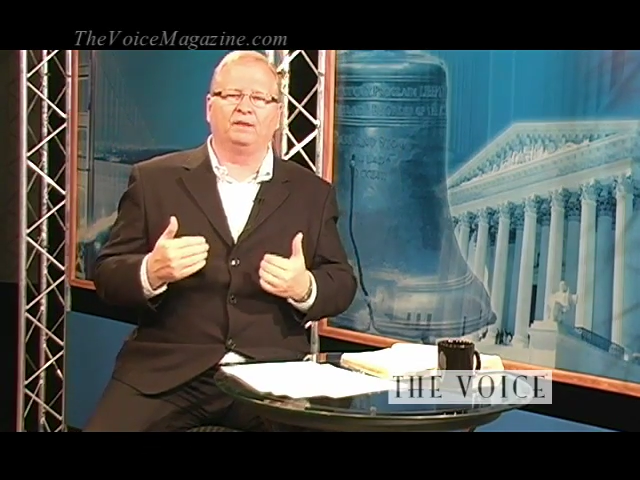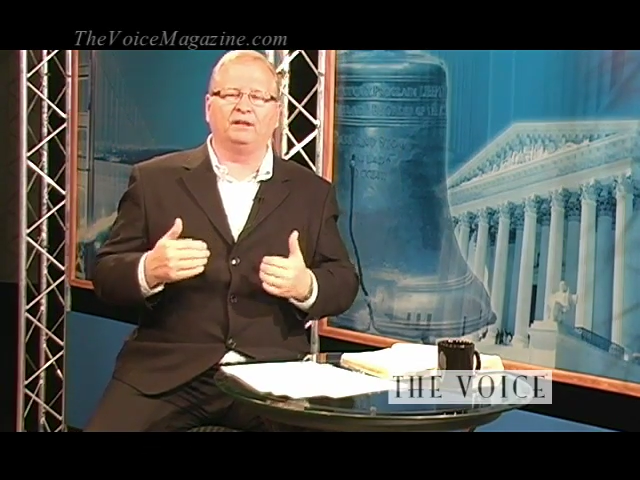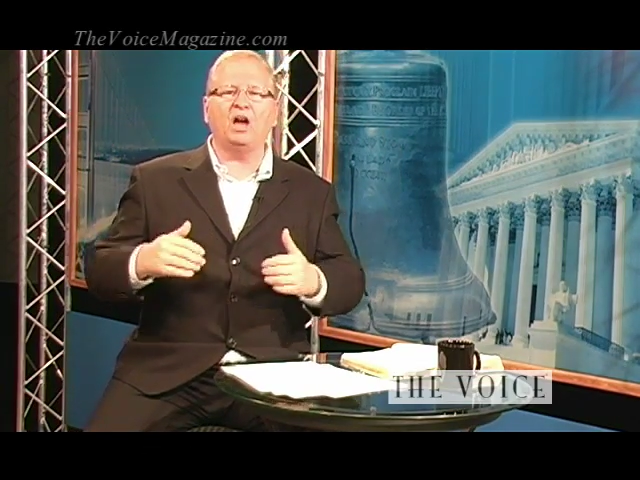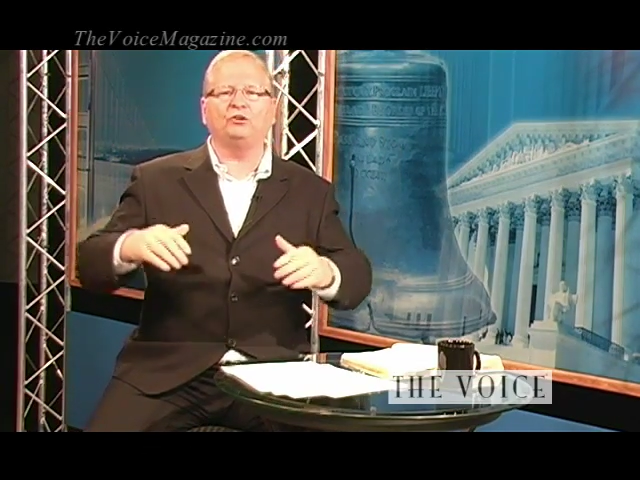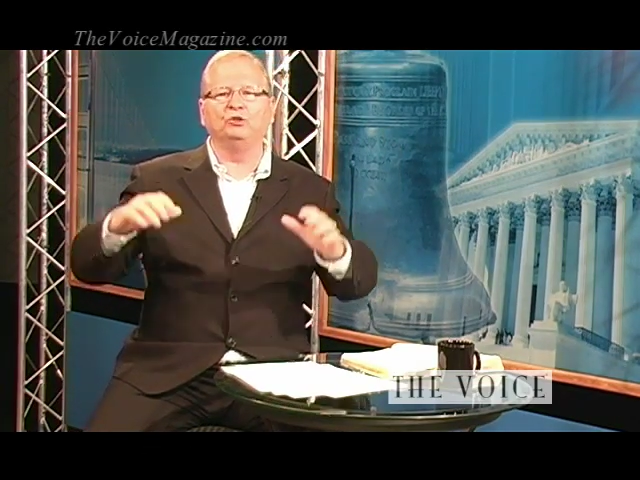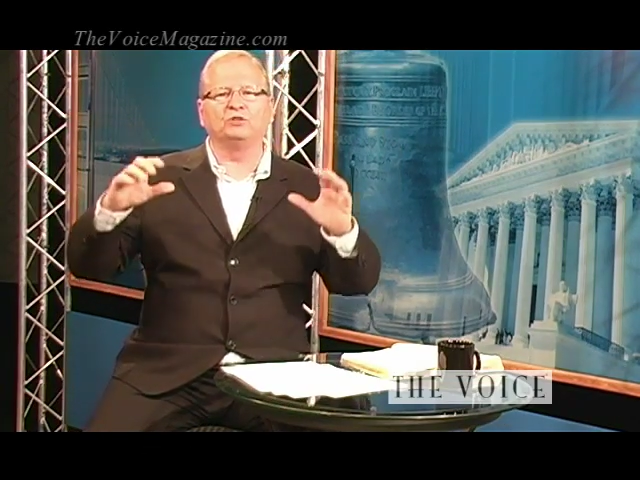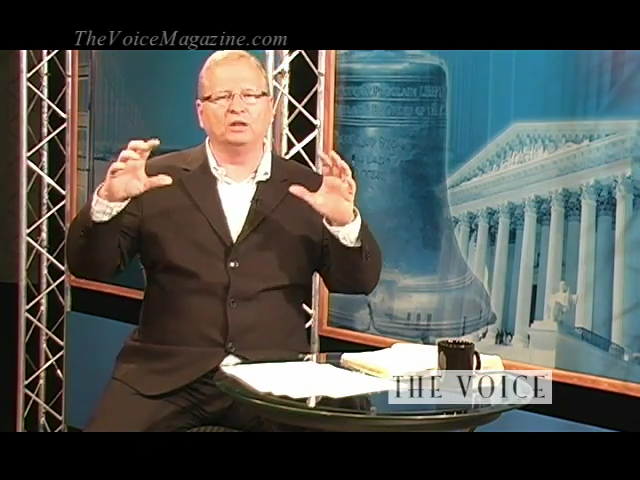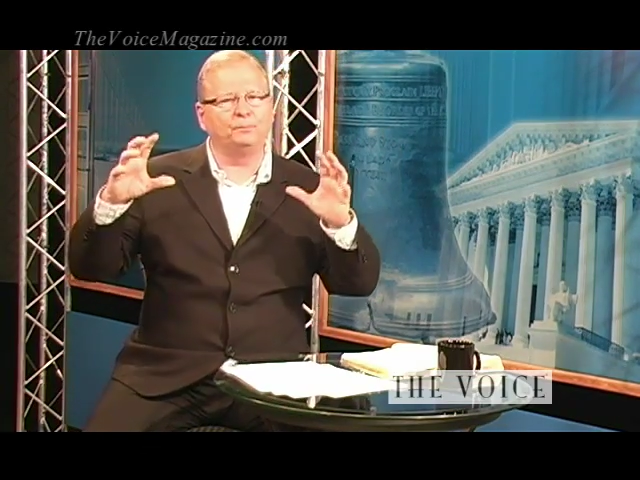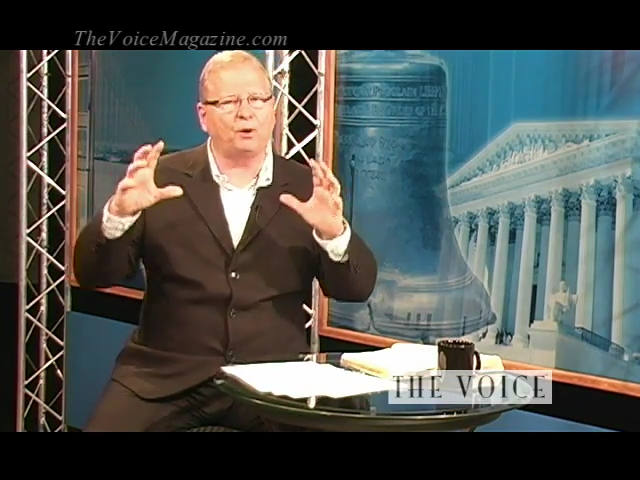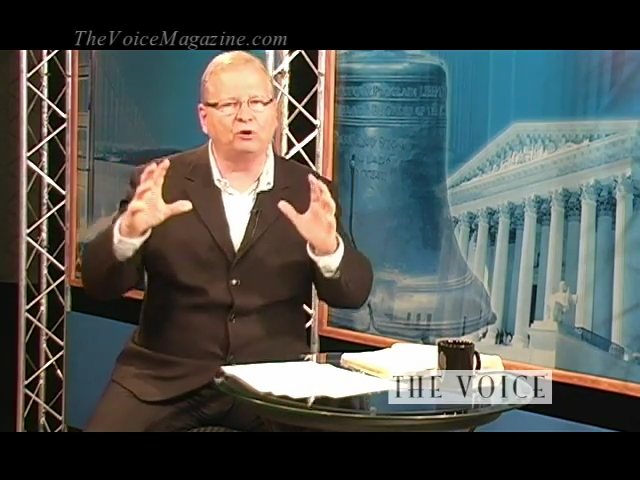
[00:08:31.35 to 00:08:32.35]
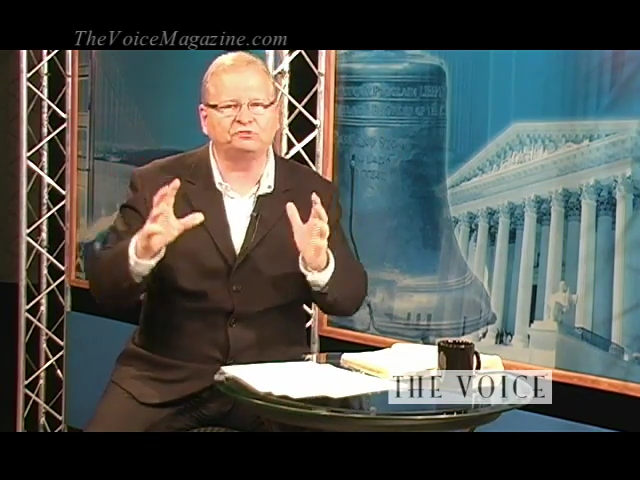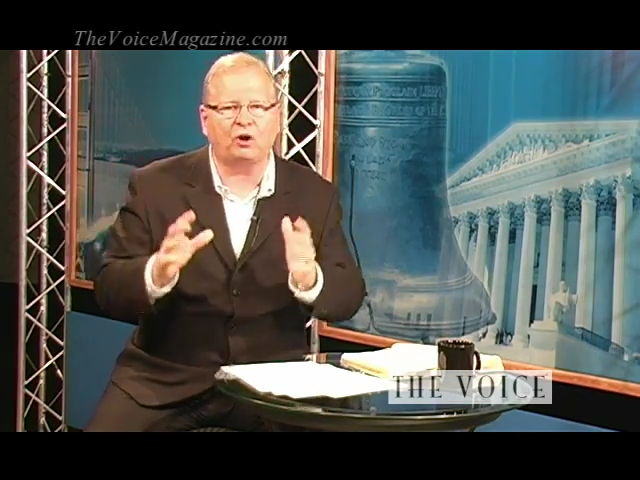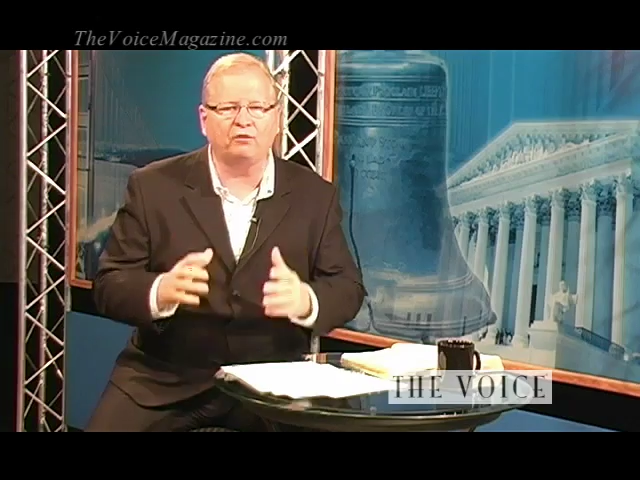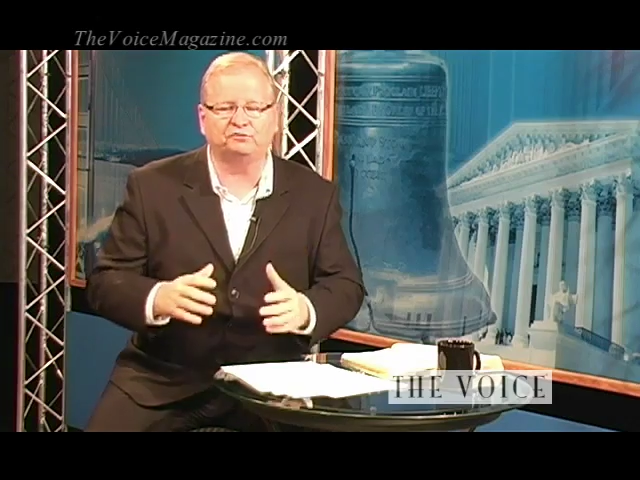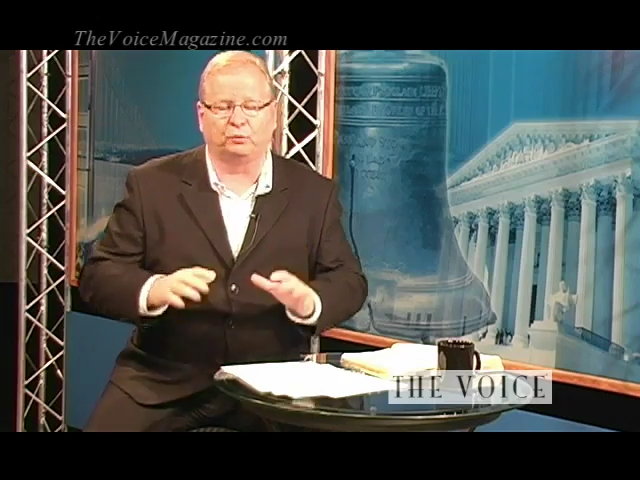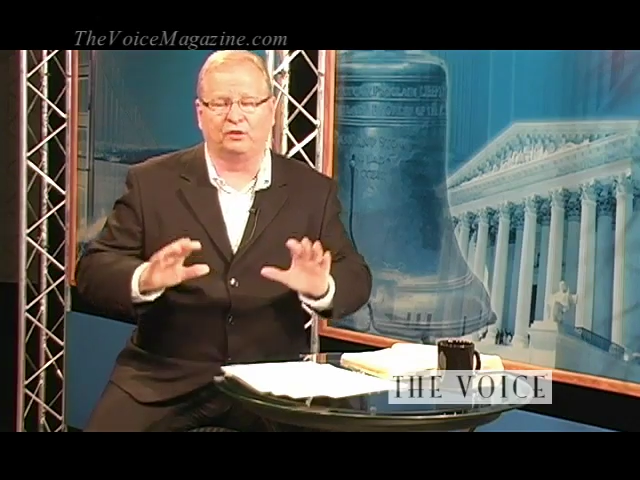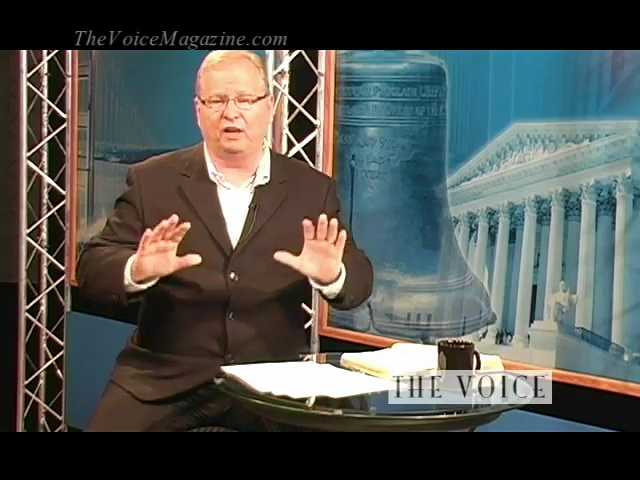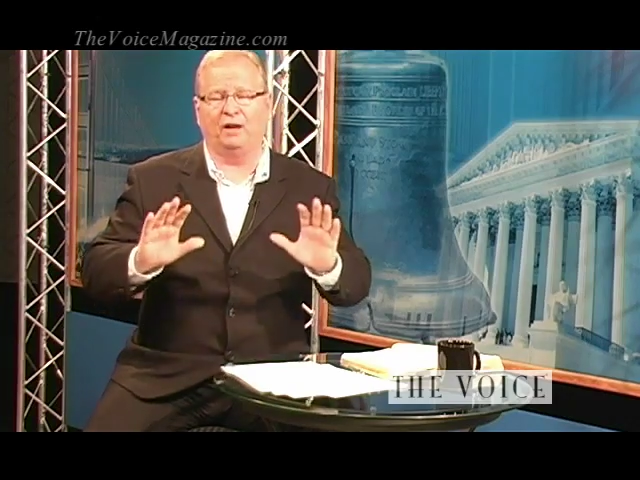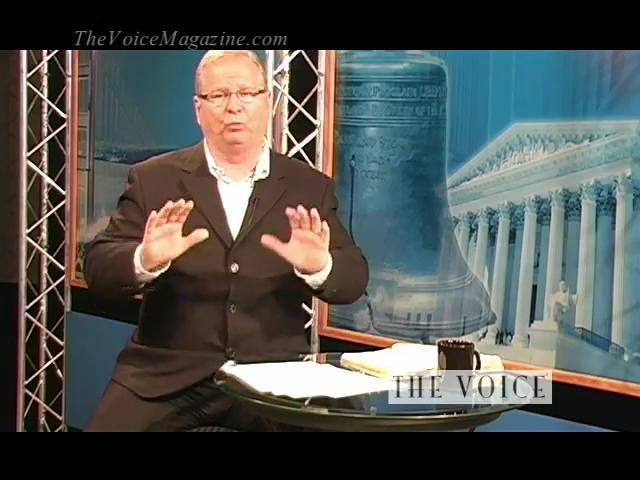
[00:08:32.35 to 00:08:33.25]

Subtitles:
that now you can impose all this with,